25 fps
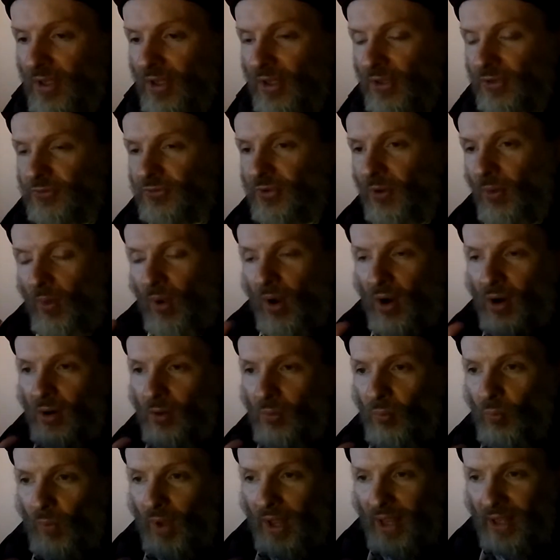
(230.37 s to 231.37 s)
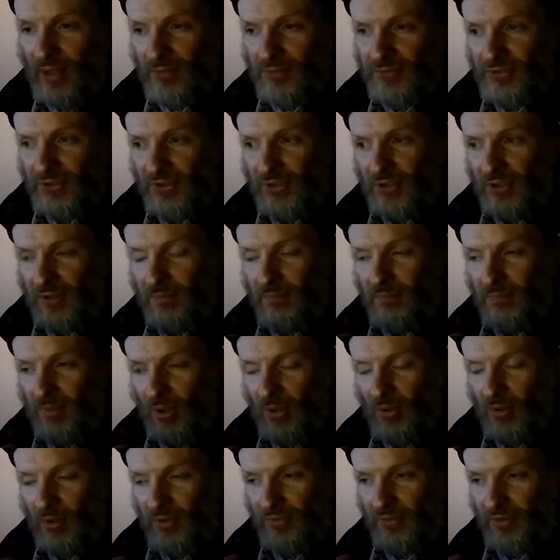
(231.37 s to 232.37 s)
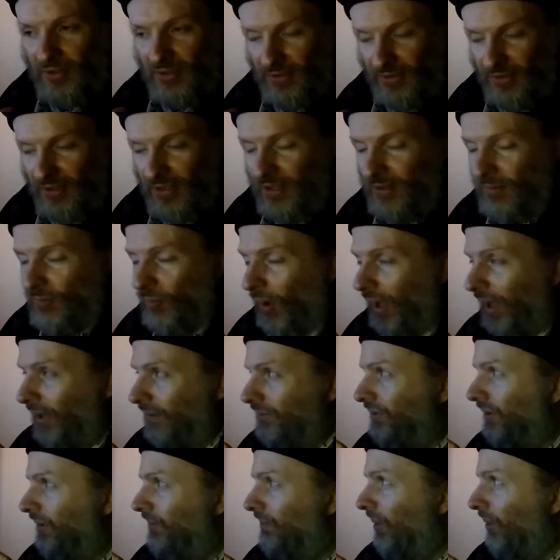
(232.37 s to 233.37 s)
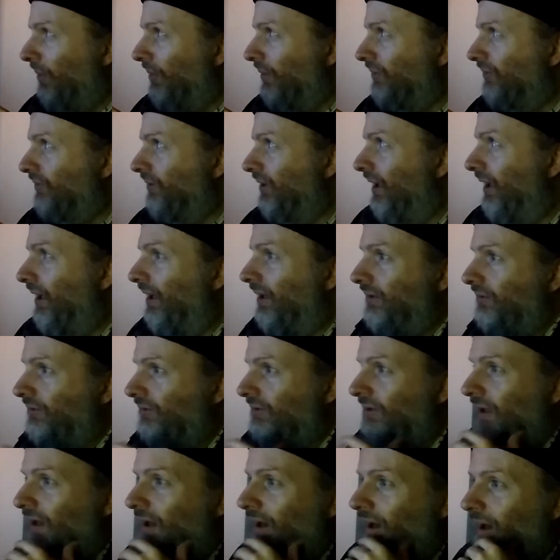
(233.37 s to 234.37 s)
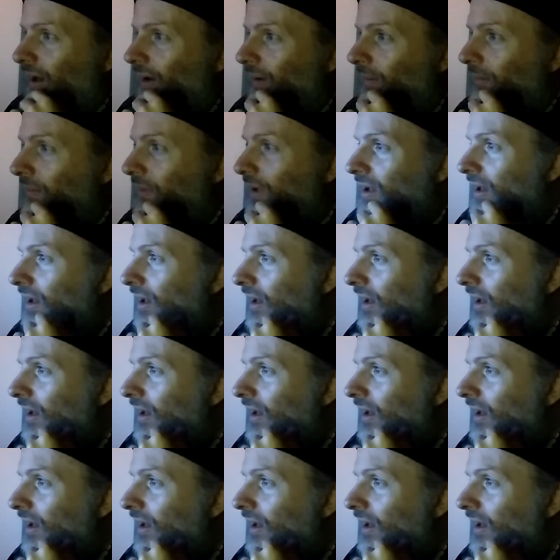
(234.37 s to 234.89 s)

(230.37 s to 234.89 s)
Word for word: So our wilding and bo the, the wilding bonus guys, um,